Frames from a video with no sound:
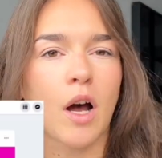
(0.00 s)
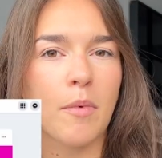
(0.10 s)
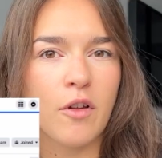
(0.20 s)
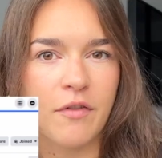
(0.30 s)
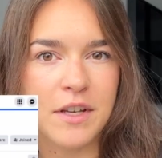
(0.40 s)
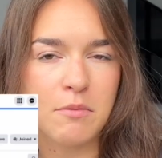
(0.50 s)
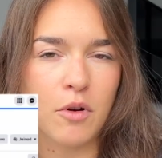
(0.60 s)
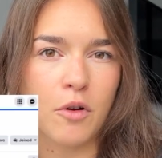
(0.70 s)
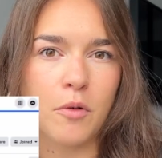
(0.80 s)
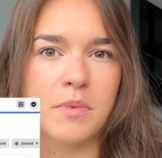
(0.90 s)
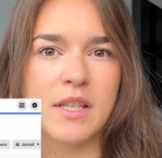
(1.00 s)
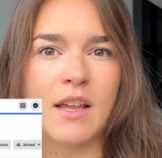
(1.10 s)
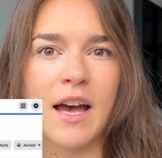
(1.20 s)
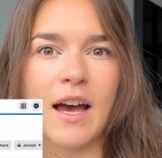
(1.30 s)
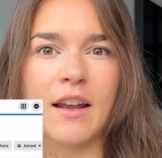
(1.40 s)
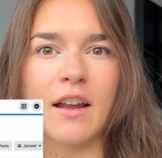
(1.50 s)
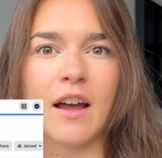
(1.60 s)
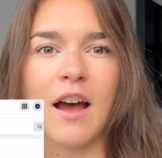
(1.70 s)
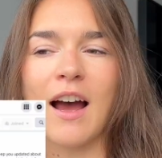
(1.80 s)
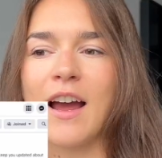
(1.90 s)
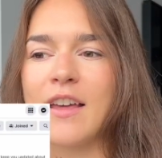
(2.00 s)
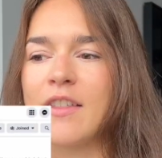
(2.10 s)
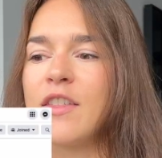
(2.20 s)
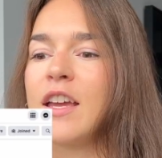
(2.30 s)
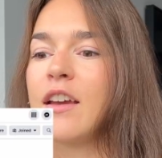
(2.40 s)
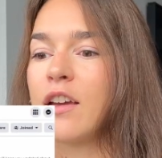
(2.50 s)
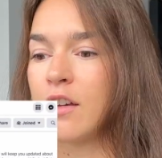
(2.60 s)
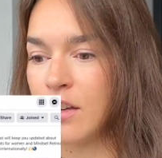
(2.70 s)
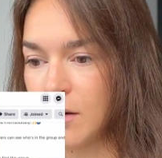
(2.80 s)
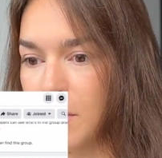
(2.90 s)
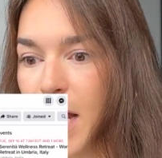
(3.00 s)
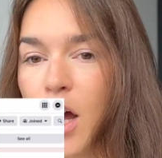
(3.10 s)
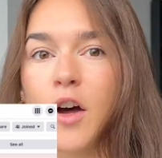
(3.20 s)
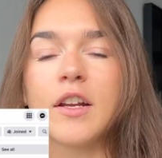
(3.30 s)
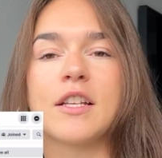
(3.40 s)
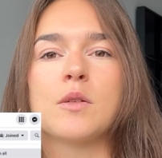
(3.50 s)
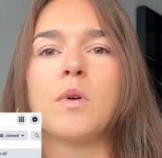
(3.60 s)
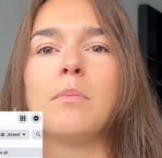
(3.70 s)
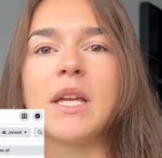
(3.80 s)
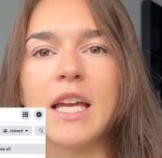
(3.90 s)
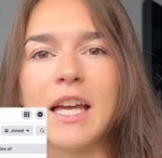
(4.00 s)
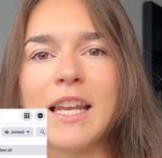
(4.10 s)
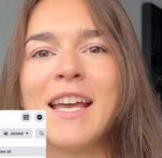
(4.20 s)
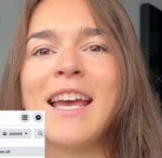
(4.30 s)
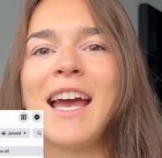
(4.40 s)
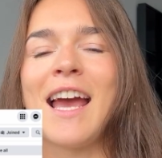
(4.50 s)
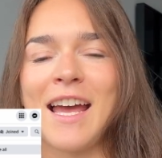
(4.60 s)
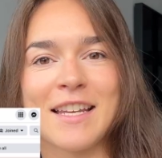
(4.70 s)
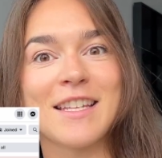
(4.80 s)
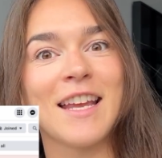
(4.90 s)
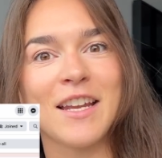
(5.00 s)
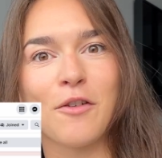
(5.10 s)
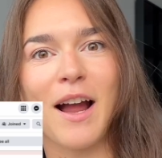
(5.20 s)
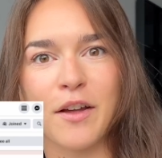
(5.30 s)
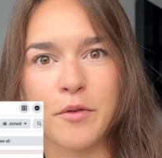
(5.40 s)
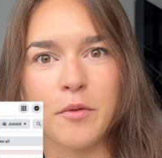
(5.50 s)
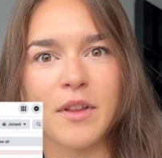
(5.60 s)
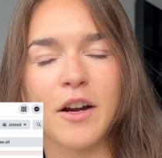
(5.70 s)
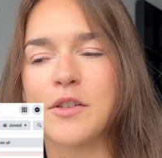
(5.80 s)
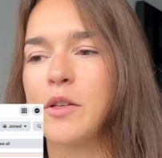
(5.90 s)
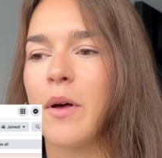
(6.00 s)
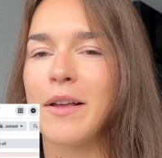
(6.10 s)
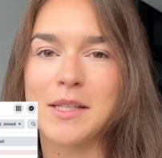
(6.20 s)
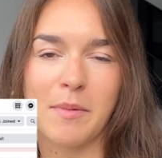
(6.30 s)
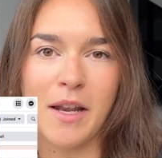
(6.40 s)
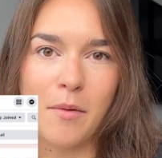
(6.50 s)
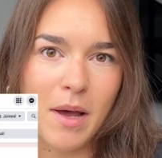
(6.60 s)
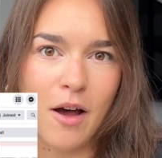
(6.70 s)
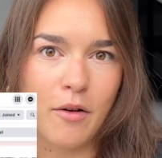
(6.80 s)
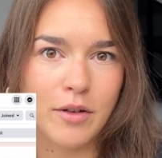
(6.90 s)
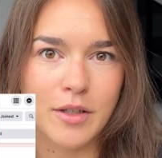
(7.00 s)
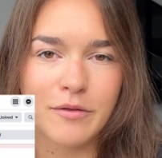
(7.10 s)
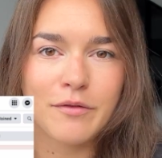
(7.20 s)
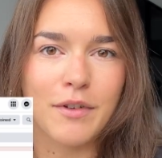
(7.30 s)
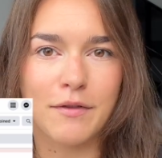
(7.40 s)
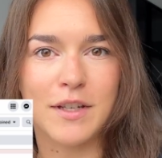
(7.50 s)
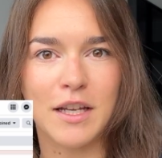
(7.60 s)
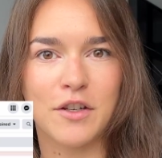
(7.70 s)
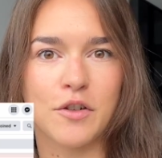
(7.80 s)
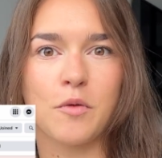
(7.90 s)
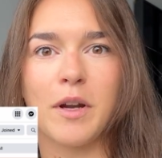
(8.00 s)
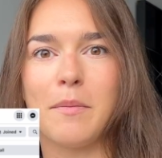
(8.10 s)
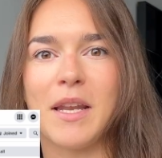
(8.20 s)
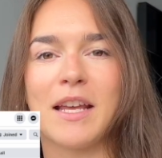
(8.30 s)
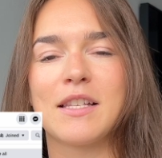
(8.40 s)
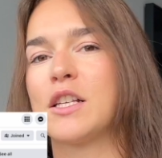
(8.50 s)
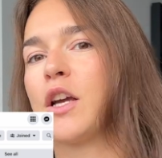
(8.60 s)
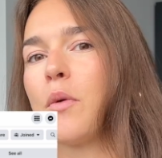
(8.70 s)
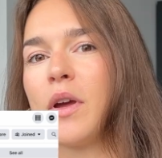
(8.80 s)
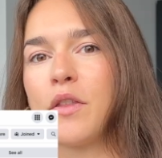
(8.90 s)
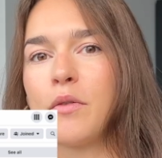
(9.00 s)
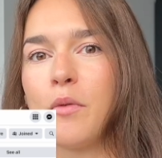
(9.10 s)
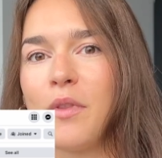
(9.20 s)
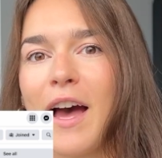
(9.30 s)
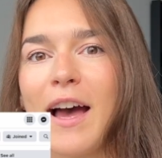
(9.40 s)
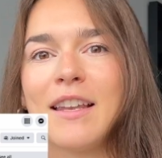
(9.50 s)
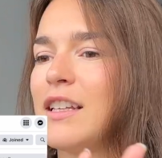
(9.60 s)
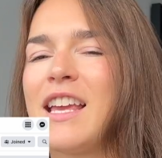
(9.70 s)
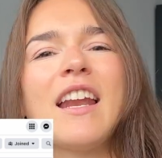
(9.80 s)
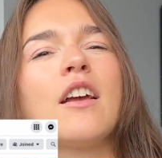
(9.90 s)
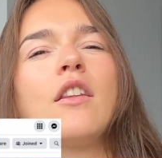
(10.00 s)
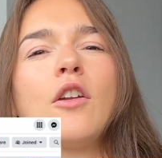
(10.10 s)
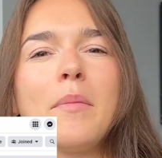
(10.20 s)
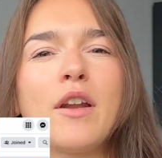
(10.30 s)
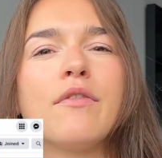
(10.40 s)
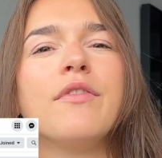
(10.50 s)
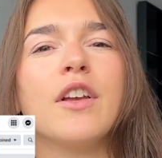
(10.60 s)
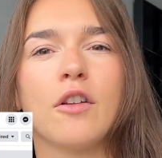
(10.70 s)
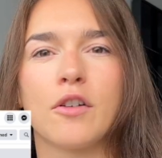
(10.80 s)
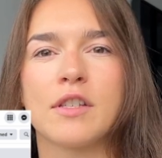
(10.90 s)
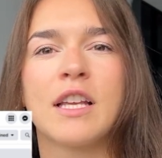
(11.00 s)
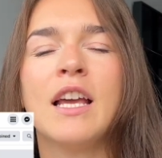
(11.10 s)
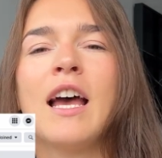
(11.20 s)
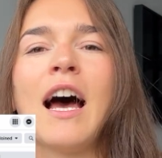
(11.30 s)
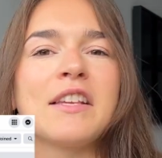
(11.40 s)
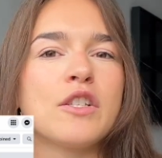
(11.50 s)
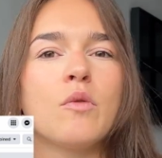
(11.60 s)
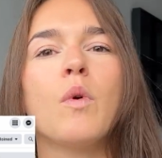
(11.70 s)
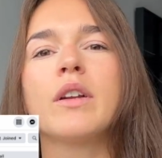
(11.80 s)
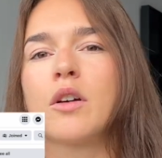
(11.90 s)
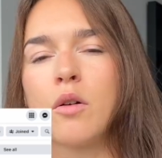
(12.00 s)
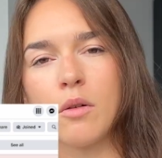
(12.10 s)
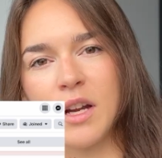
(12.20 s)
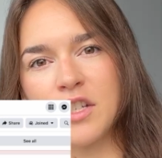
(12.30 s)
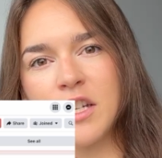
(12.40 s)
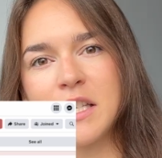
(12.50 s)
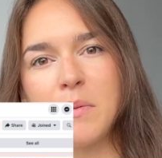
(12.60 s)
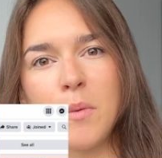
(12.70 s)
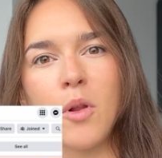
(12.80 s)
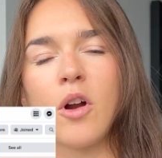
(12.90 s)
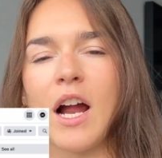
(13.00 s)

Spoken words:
couple of Facebook groups that I think my audience will be in and to interact through there. So I'll spend about 15 to 20 minutes going through that, getting a little bit of feelers as to what questions people are